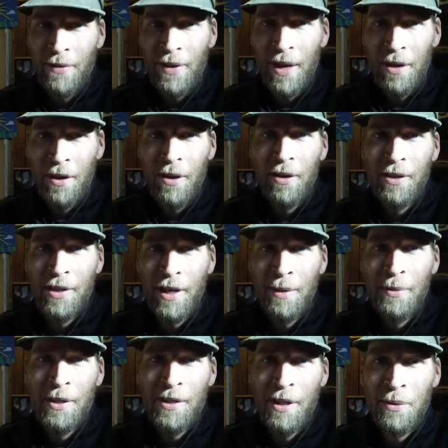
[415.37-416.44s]
have had a hard
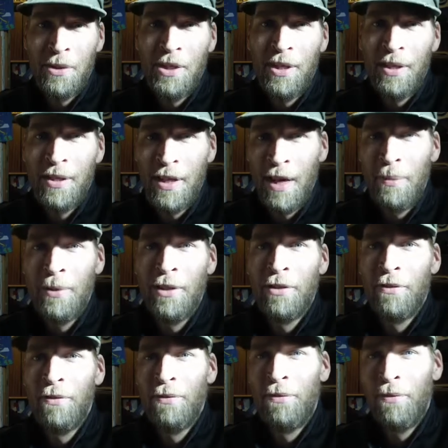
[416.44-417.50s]
time distinguishing
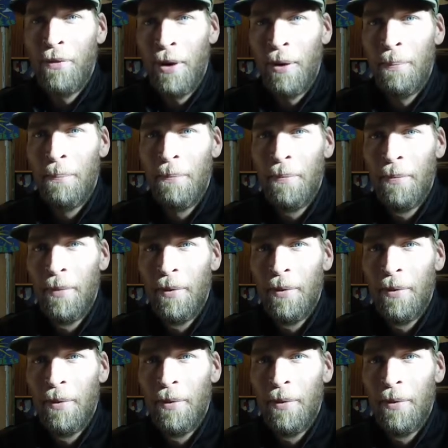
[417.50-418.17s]
diamonds from